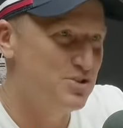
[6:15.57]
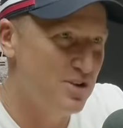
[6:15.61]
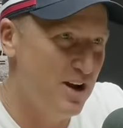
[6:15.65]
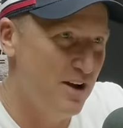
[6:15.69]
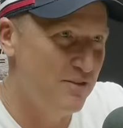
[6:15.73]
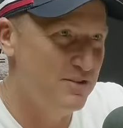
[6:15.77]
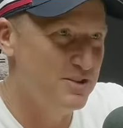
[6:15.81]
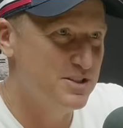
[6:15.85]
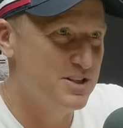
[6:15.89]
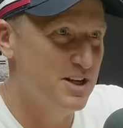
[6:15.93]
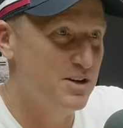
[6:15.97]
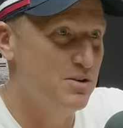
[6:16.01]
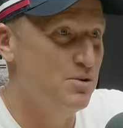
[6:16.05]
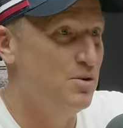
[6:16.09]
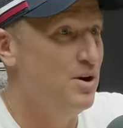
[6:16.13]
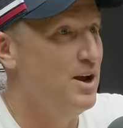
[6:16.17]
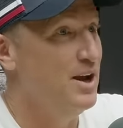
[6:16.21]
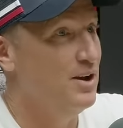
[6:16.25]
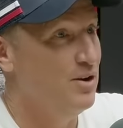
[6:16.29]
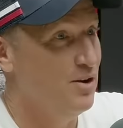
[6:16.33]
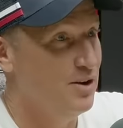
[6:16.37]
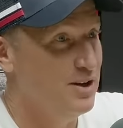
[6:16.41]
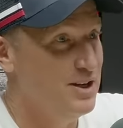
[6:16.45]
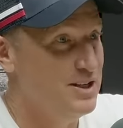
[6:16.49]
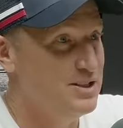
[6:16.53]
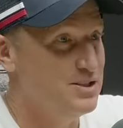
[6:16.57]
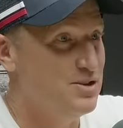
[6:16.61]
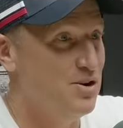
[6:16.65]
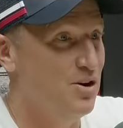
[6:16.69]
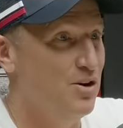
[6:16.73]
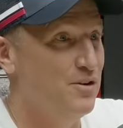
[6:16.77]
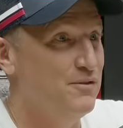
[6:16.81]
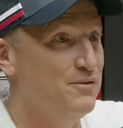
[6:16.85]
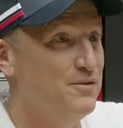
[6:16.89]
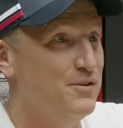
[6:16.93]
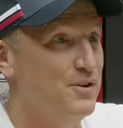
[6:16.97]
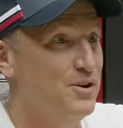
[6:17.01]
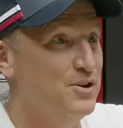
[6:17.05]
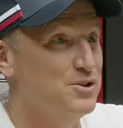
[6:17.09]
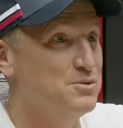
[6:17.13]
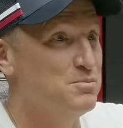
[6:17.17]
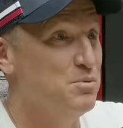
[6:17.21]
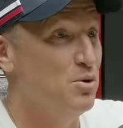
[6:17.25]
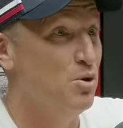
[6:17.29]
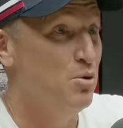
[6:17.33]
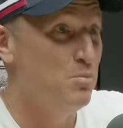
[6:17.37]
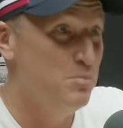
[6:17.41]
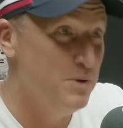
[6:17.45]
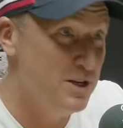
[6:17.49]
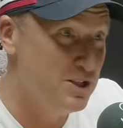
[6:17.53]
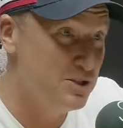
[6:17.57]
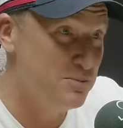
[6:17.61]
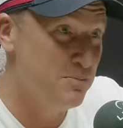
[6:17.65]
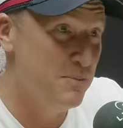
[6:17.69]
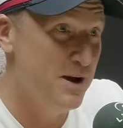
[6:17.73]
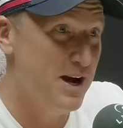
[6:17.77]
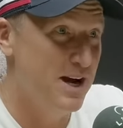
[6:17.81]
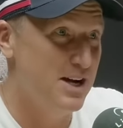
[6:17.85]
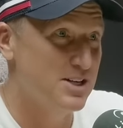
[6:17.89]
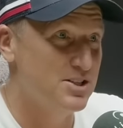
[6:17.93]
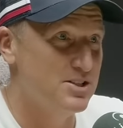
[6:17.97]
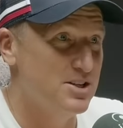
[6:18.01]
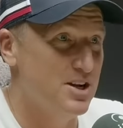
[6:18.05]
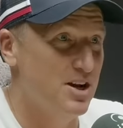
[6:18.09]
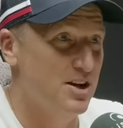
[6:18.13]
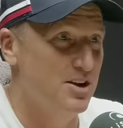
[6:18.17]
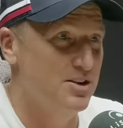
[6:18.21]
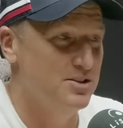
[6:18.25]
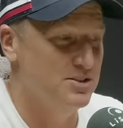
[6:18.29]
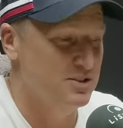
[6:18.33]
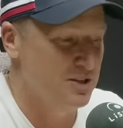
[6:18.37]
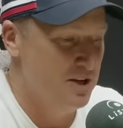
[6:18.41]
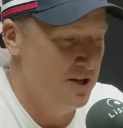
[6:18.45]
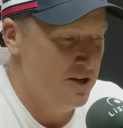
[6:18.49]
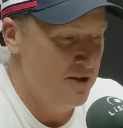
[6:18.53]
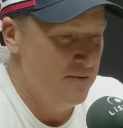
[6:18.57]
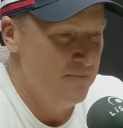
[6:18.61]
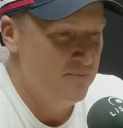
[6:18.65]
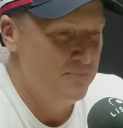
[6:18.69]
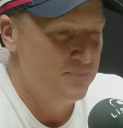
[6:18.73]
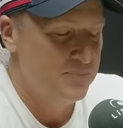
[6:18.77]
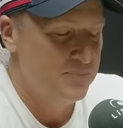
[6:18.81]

Travis Head, oh, hang on, he's gone first ball. Mitch Marsh goes.